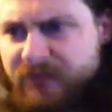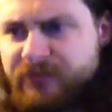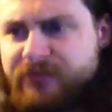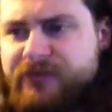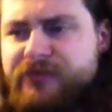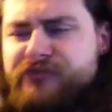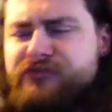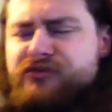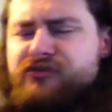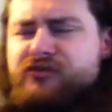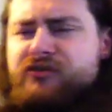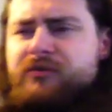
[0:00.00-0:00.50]

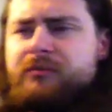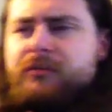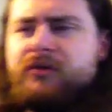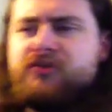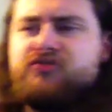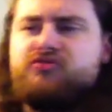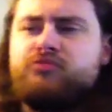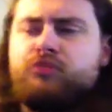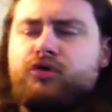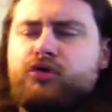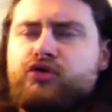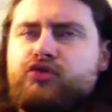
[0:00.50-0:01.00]
This is a
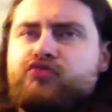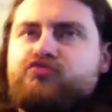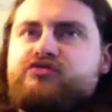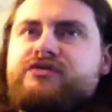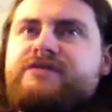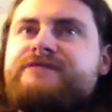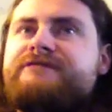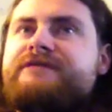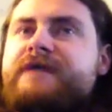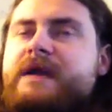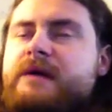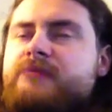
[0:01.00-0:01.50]
much more
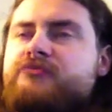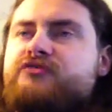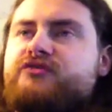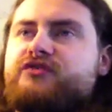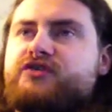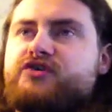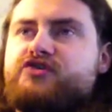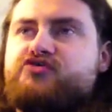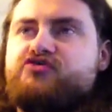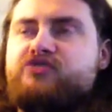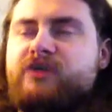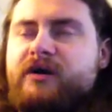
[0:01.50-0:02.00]
revamped
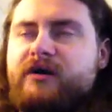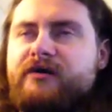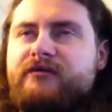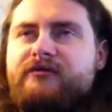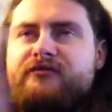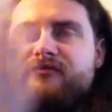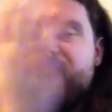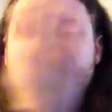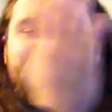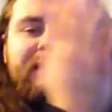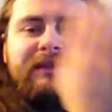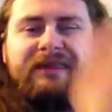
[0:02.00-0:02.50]
version
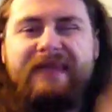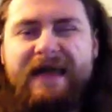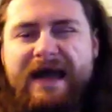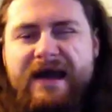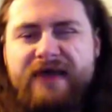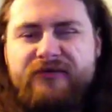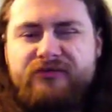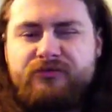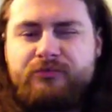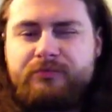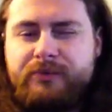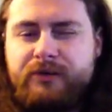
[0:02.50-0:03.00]
of my
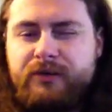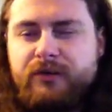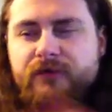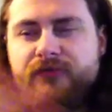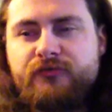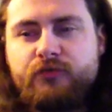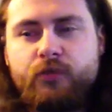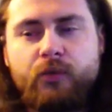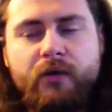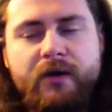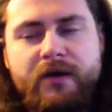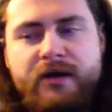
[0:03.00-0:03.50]
last
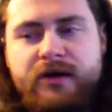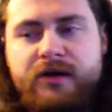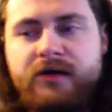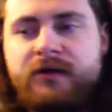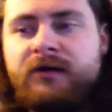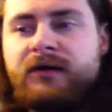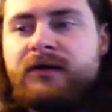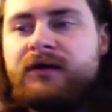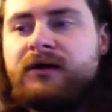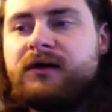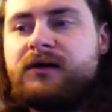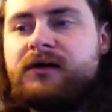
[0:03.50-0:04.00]
build
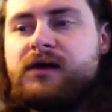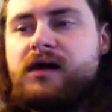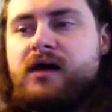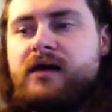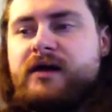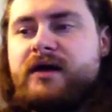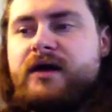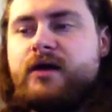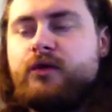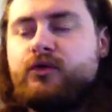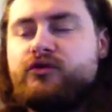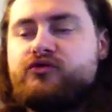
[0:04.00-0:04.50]
where
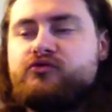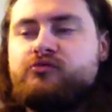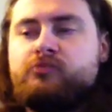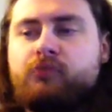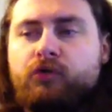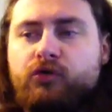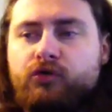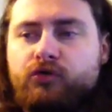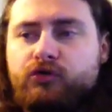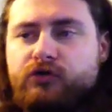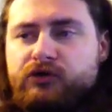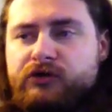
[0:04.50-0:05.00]
it was
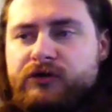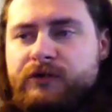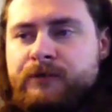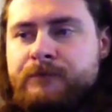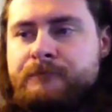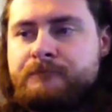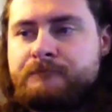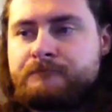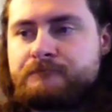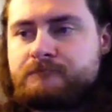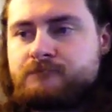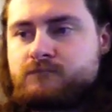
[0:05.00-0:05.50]

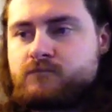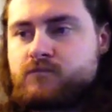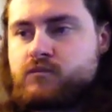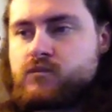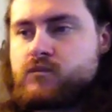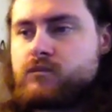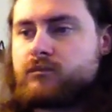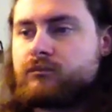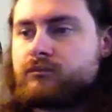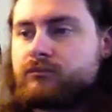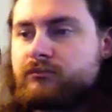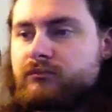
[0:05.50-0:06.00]
more.
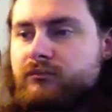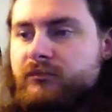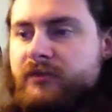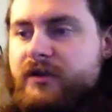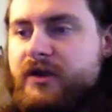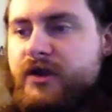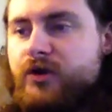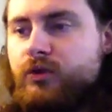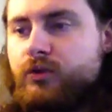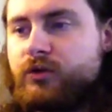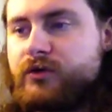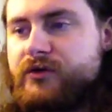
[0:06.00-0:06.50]

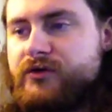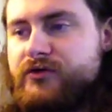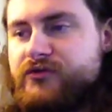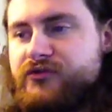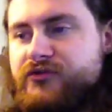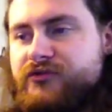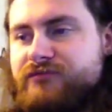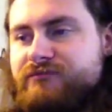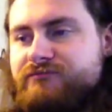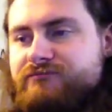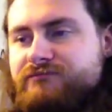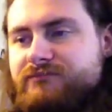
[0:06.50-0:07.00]
It
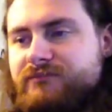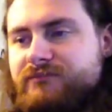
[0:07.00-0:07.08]
was.